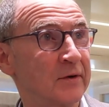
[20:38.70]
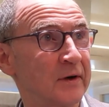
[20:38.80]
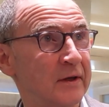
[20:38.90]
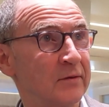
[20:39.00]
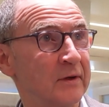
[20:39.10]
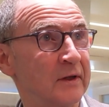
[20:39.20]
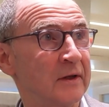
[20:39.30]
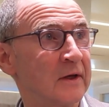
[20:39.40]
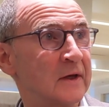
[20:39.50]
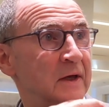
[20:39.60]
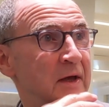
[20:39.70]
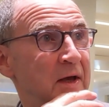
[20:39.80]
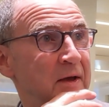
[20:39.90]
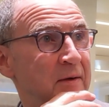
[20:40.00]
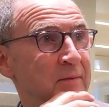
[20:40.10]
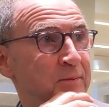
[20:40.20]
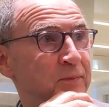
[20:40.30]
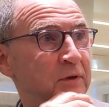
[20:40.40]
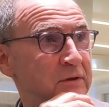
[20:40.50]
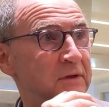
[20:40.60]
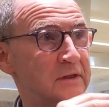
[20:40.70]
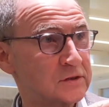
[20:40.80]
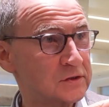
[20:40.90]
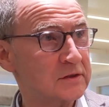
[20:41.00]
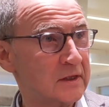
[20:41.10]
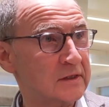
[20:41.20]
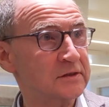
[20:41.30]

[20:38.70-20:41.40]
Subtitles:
regret, really. But it's